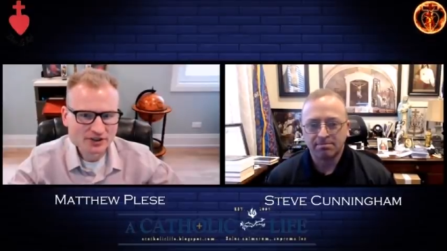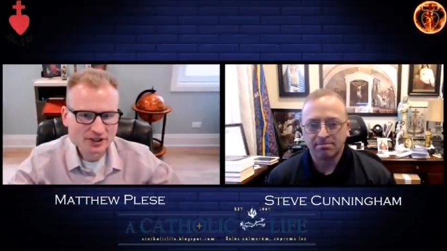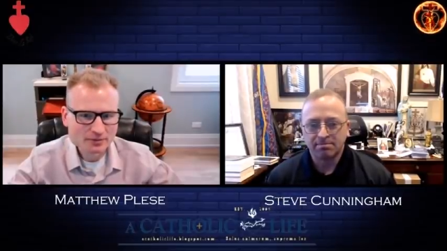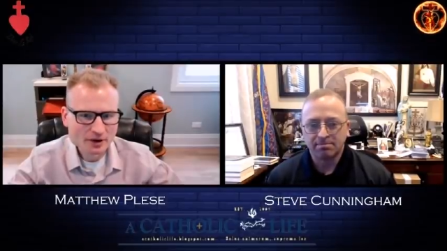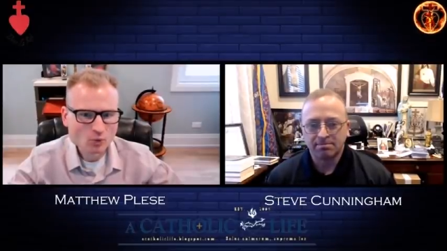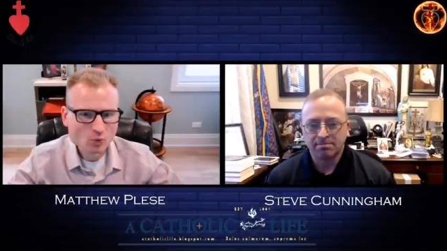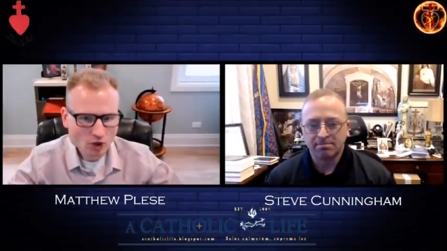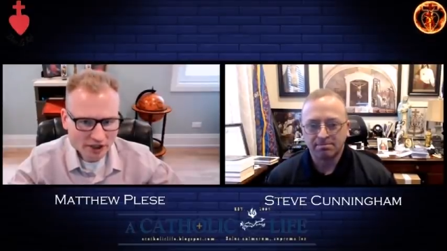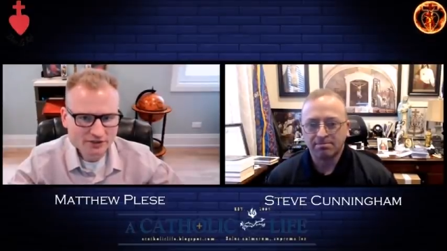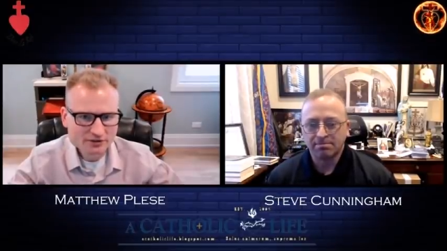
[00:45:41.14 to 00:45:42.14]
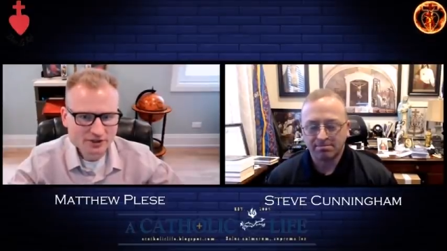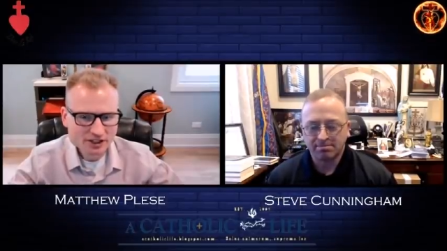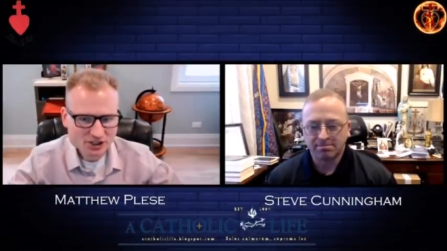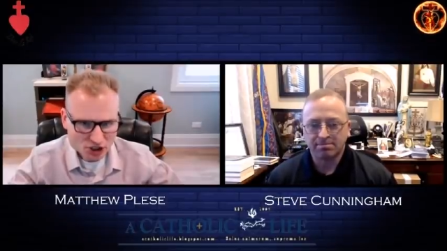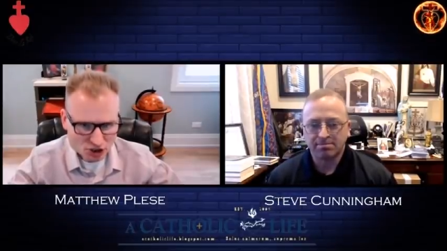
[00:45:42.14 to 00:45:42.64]
Speaker 1: think about what
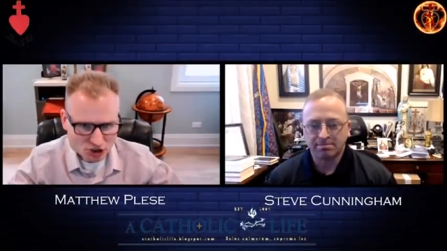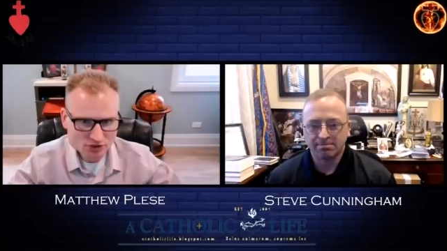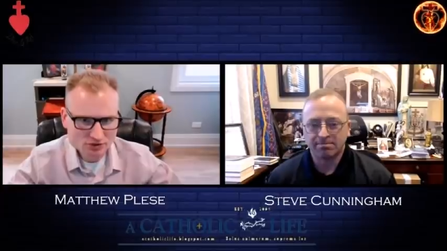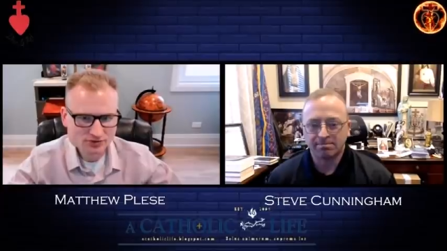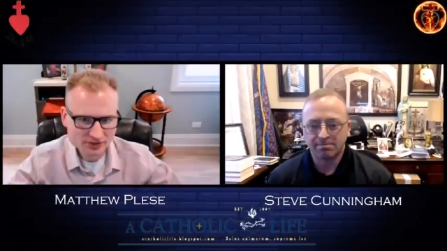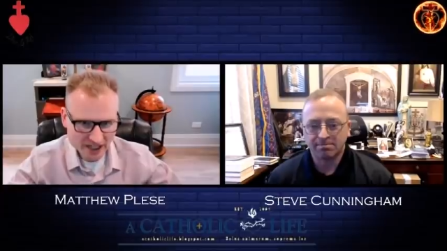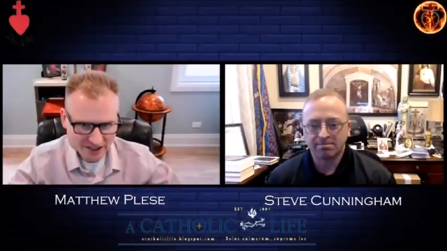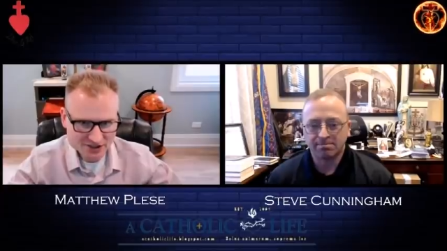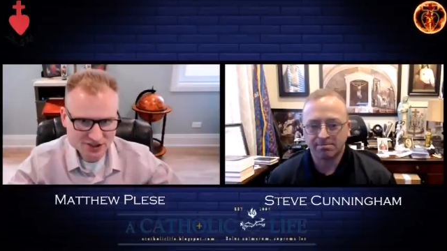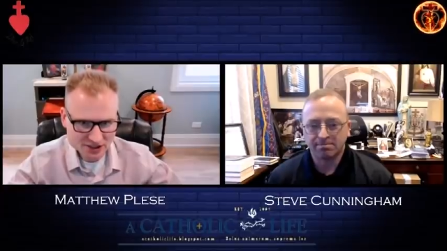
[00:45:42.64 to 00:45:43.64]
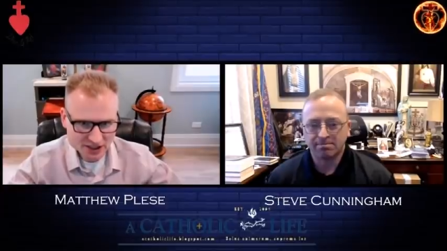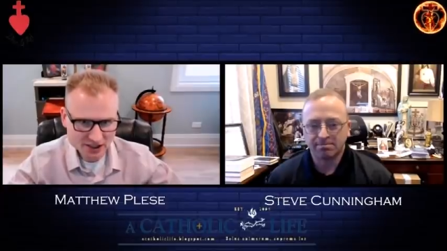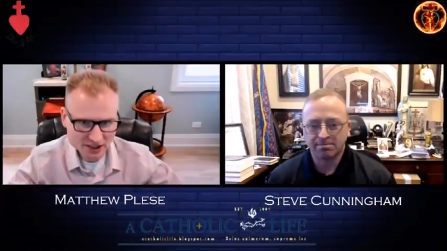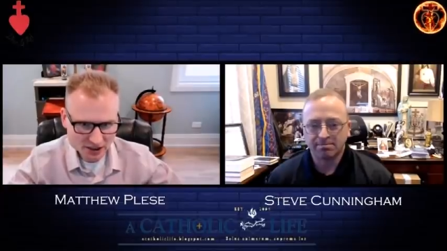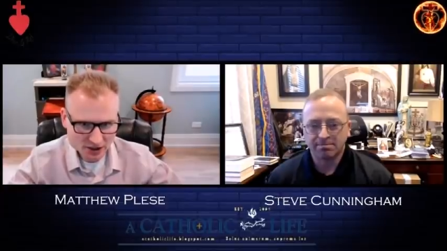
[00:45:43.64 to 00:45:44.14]
additional fasting
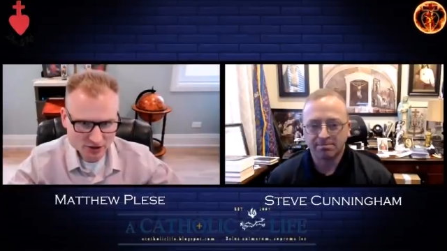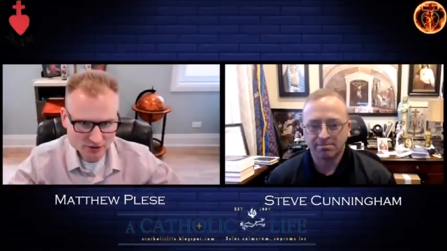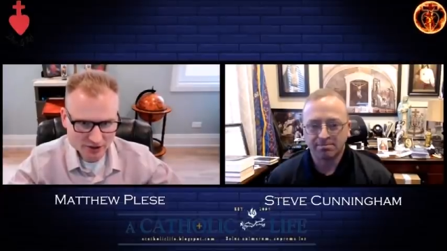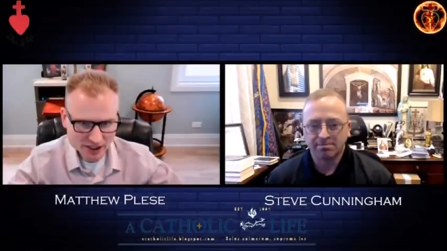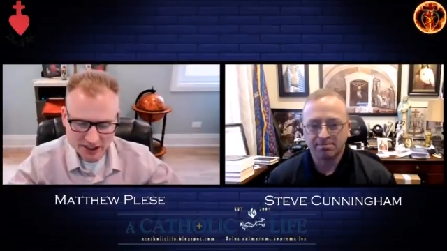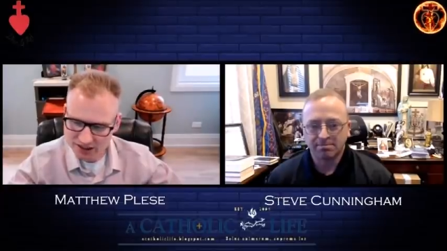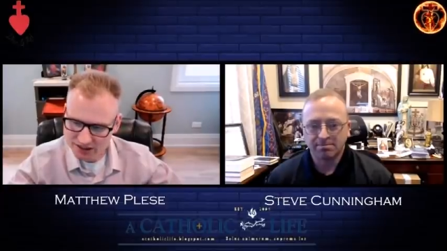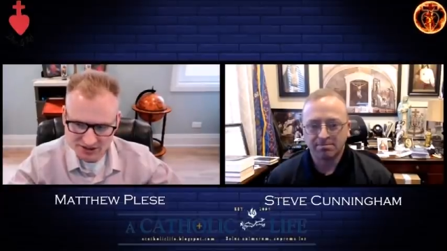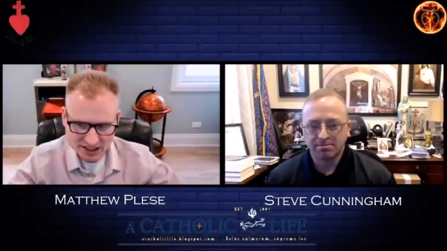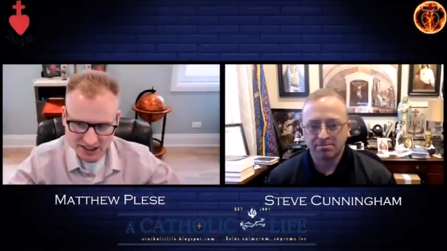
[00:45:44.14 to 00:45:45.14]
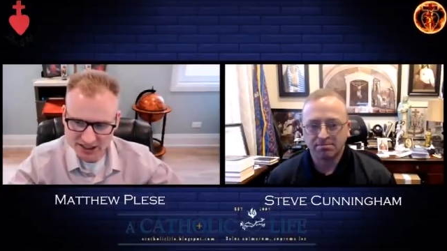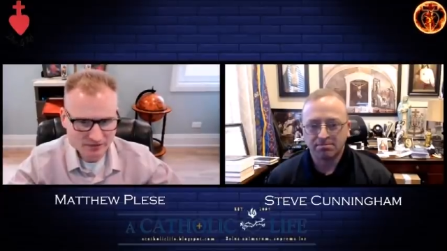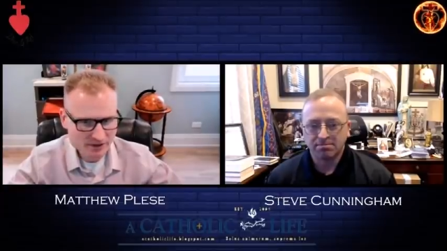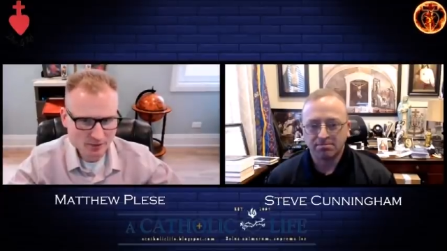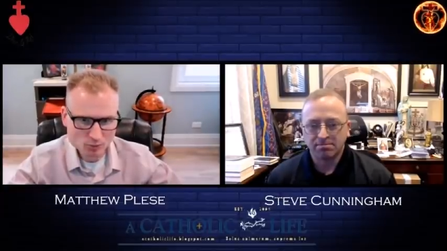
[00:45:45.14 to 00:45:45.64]
can I do? And it is not
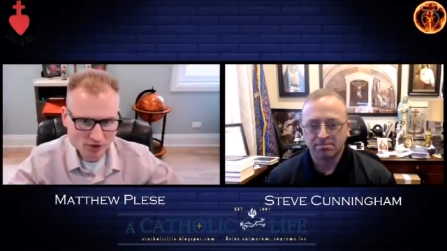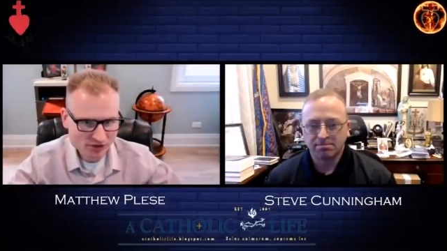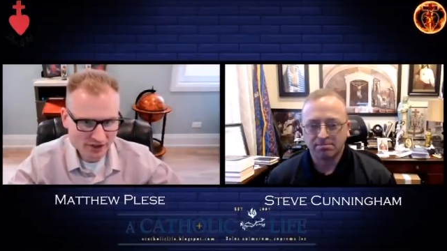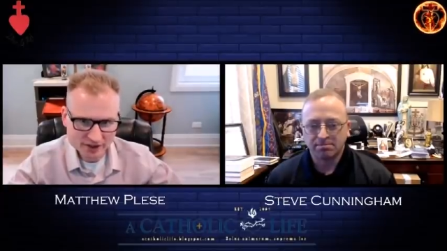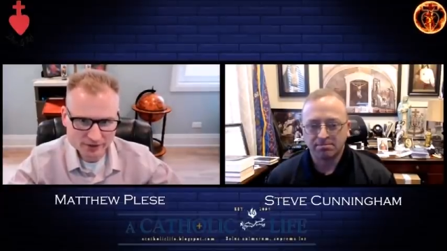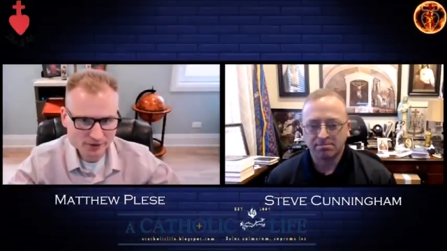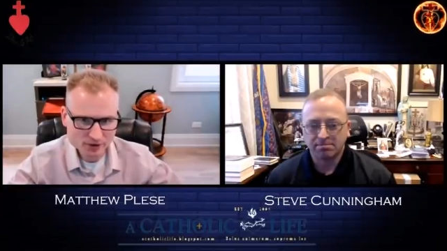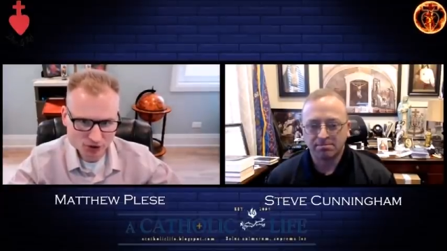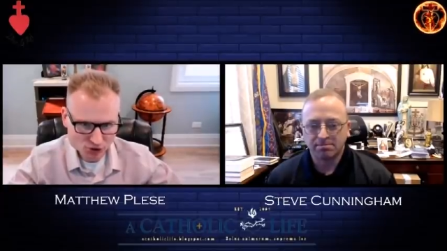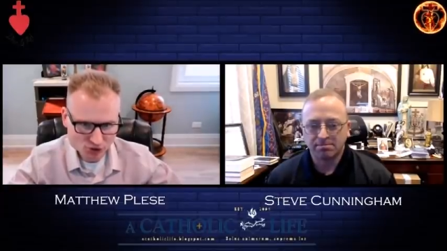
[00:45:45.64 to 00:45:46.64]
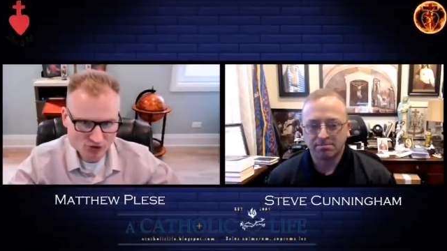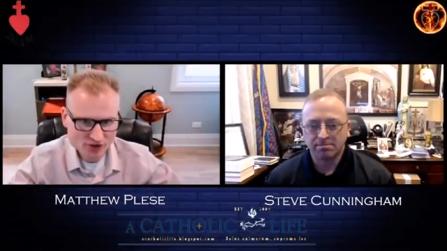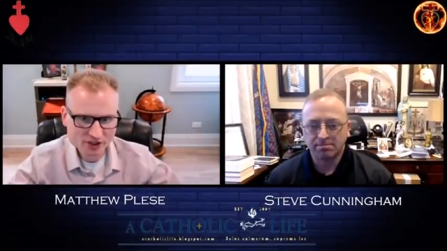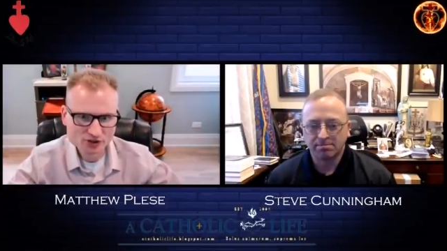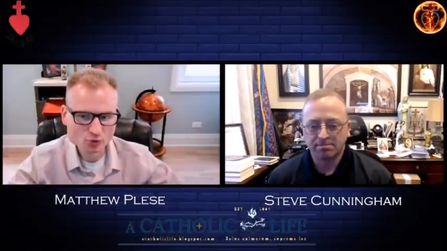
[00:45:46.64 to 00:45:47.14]
giving up one thing or, or two
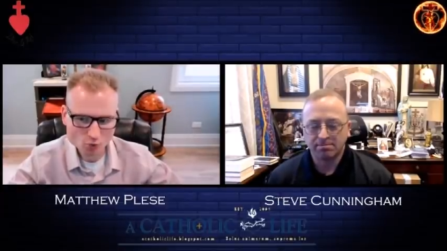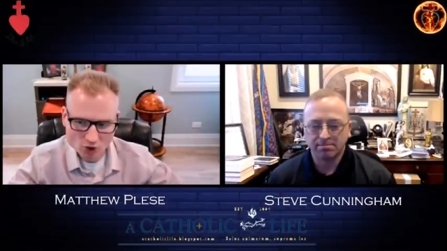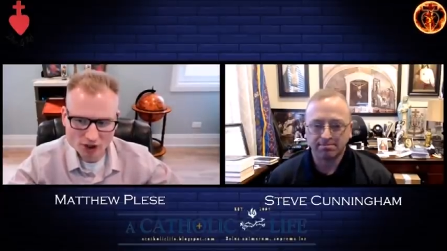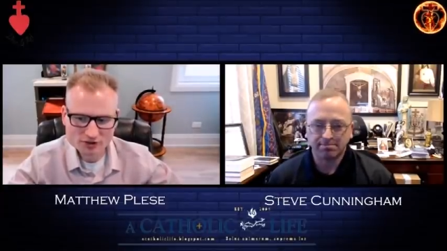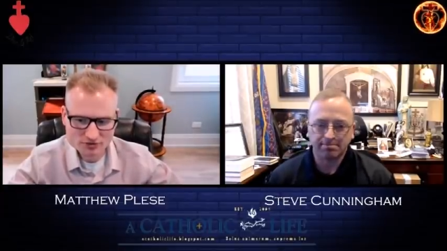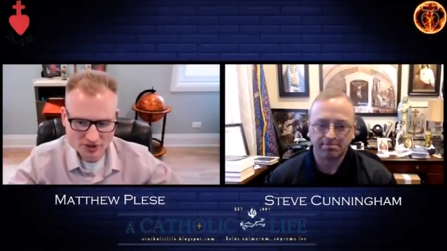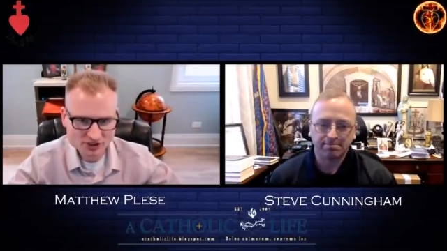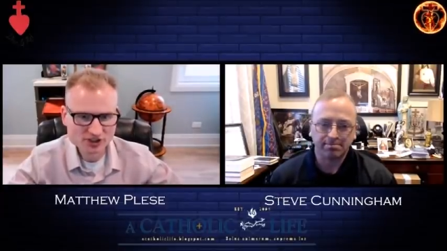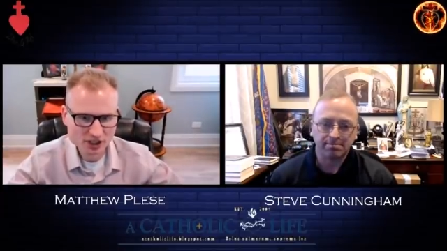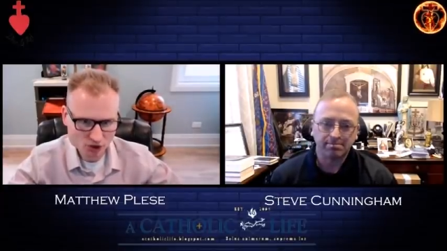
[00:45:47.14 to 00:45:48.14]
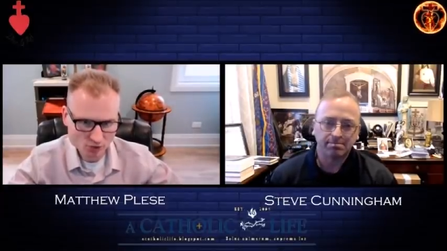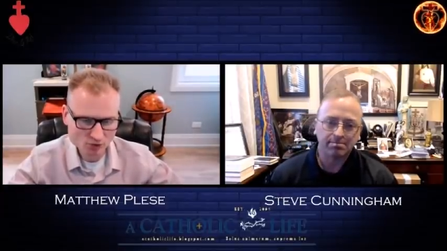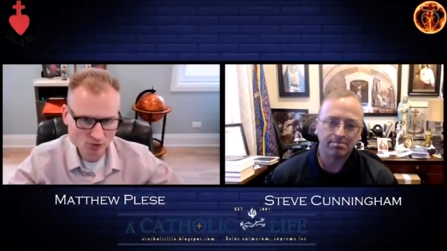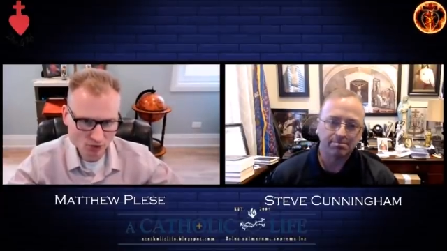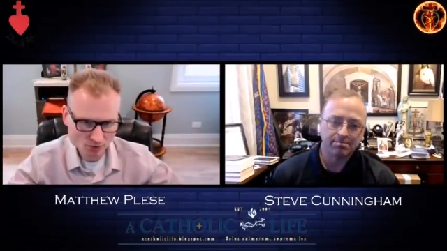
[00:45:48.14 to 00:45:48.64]
things. What of these can you
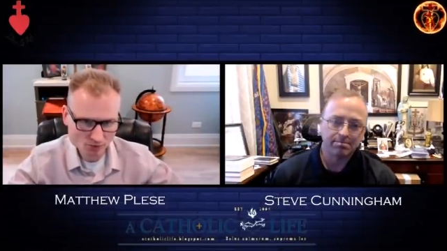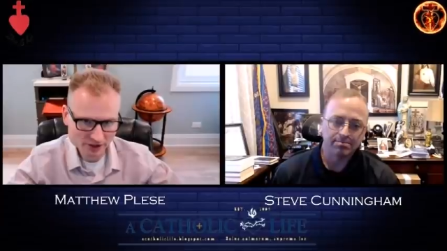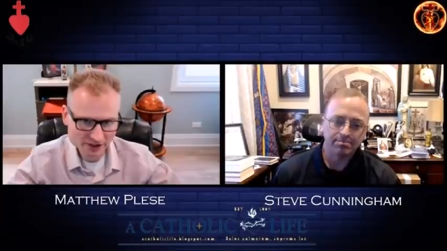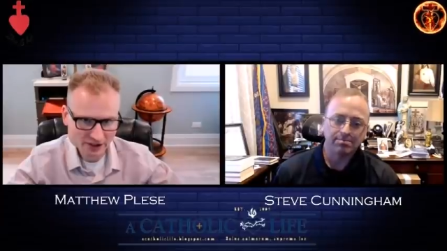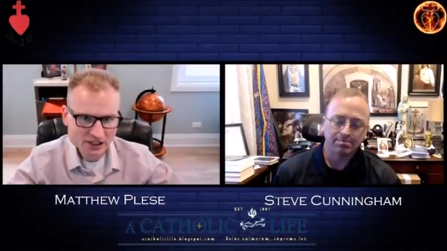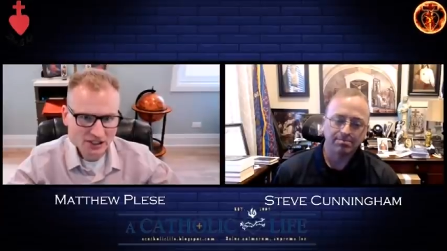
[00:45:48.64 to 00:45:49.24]
incorporate?